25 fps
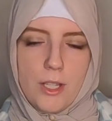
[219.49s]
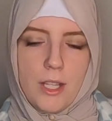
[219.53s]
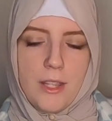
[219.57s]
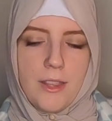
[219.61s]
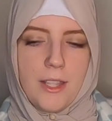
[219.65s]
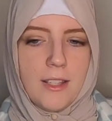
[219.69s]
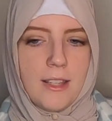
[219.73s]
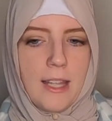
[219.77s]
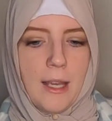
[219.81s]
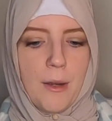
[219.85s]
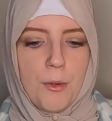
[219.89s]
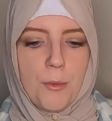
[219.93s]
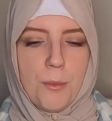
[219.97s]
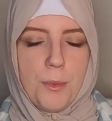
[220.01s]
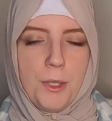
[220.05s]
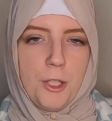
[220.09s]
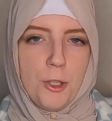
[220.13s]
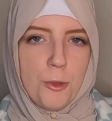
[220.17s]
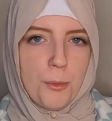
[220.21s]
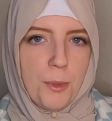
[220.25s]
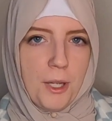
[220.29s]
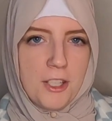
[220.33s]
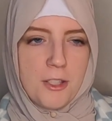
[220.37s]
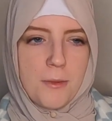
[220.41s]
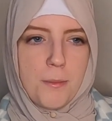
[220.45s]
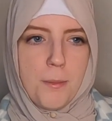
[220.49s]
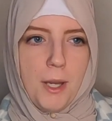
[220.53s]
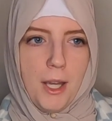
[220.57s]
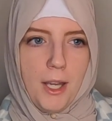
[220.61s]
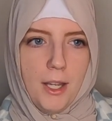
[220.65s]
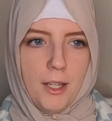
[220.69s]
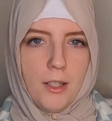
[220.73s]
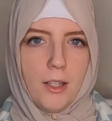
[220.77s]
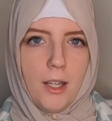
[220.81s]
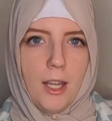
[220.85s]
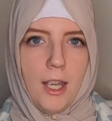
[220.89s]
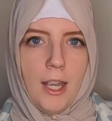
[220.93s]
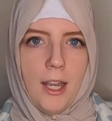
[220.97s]
I think that would be your best
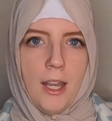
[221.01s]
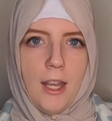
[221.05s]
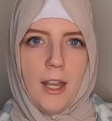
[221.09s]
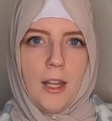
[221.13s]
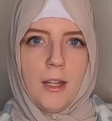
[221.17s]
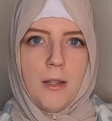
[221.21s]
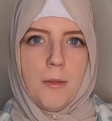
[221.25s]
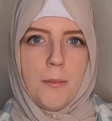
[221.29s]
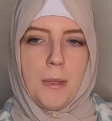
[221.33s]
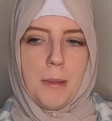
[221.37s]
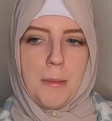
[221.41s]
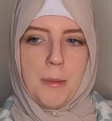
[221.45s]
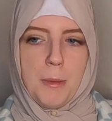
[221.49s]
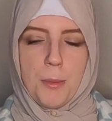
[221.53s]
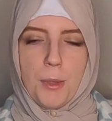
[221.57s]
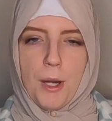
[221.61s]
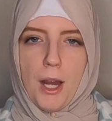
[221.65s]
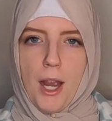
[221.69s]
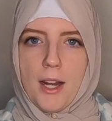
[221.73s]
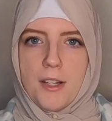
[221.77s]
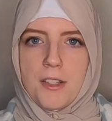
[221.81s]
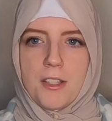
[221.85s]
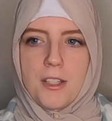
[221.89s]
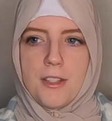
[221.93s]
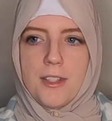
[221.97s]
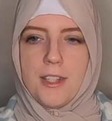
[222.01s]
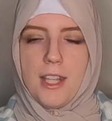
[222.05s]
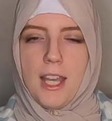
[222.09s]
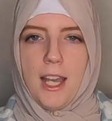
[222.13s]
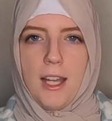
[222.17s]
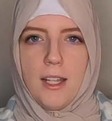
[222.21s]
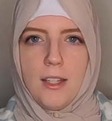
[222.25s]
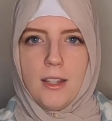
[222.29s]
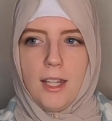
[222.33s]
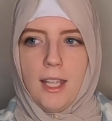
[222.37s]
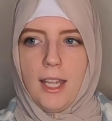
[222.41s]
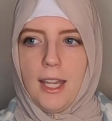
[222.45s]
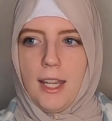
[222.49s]
bet, and maybe practice
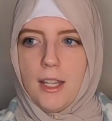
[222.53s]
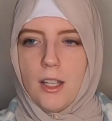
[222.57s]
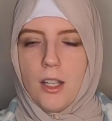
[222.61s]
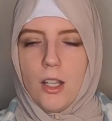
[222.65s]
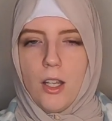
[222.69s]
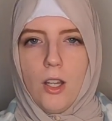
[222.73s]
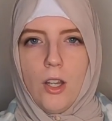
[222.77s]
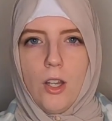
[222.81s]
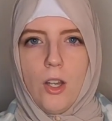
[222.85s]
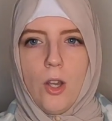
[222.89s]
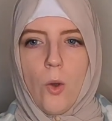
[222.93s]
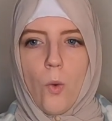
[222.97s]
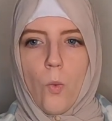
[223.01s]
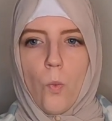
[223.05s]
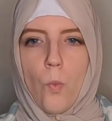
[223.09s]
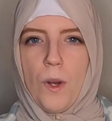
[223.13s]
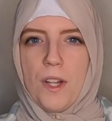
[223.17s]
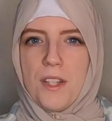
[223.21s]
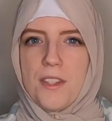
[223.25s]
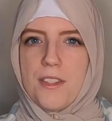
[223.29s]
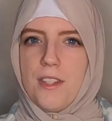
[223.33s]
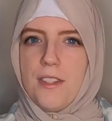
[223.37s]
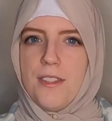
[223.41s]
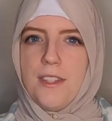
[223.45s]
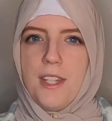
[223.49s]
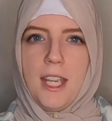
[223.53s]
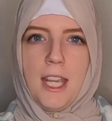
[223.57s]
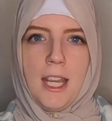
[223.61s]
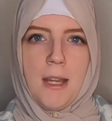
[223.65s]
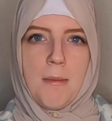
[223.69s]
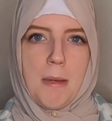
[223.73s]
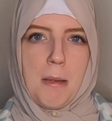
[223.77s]
that like once a day.